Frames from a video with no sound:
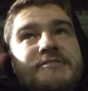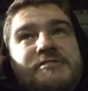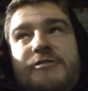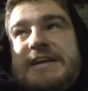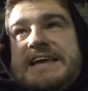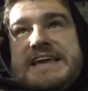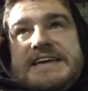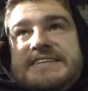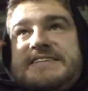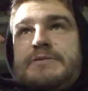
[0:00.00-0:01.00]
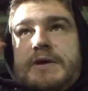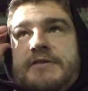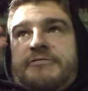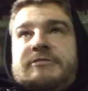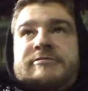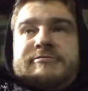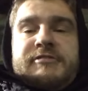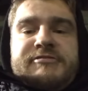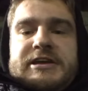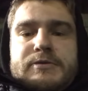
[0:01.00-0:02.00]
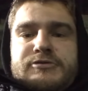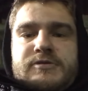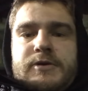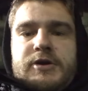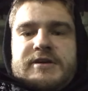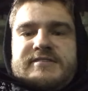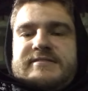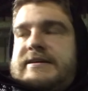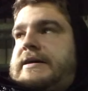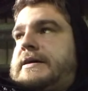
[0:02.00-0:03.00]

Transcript: Very easy win for Fleetwood, to be honest.